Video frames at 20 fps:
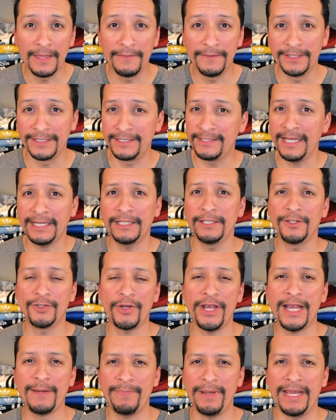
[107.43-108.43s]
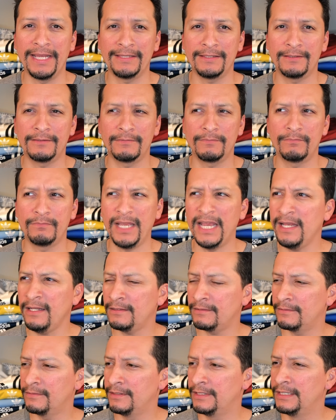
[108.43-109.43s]
The second track pant, pant?
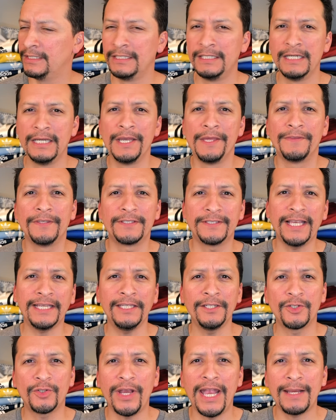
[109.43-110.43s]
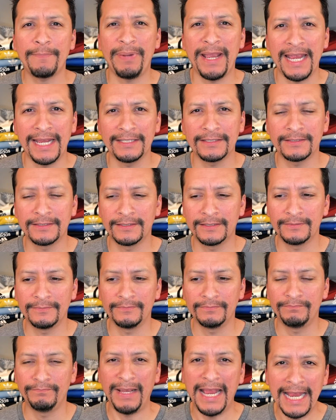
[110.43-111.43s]
The second track pants,
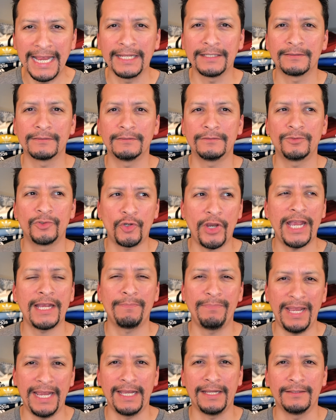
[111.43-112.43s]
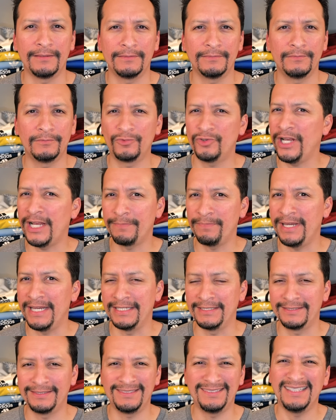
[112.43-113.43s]
pant, track pant, track
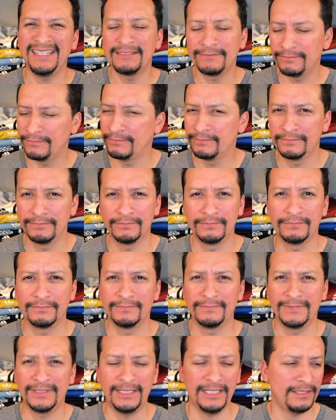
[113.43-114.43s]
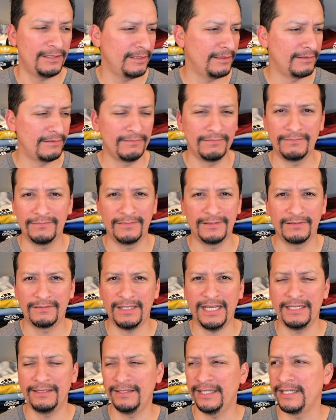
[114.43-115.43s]
pants. I guess it's
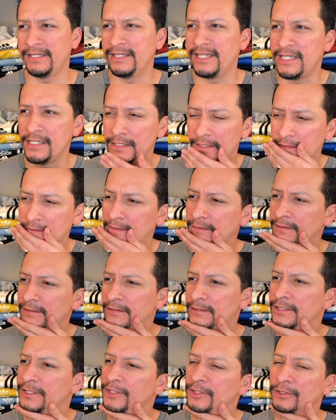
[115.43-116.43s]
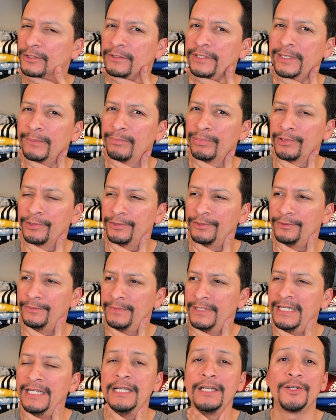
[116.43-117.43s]
kind of like geese, singular and plural.
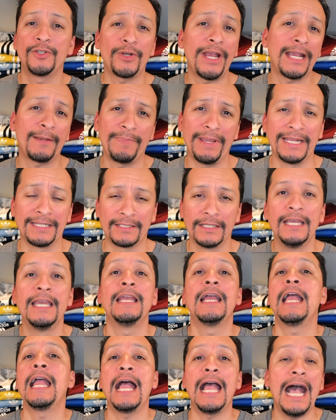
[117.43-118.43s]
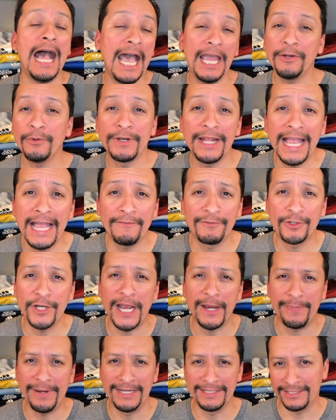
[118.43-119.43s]
Track pants. I don't have
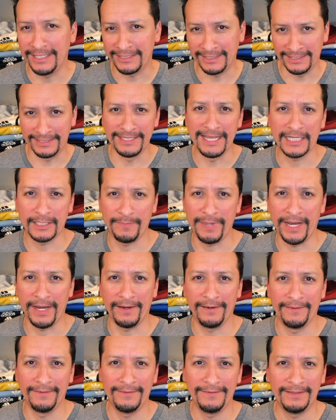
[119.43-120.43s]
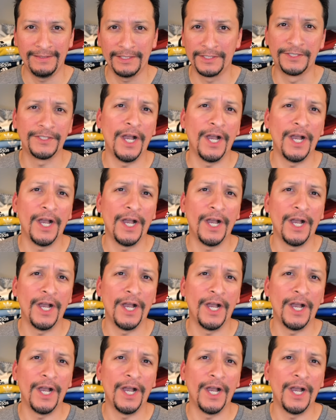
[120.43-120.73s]
track pants like this next pair. This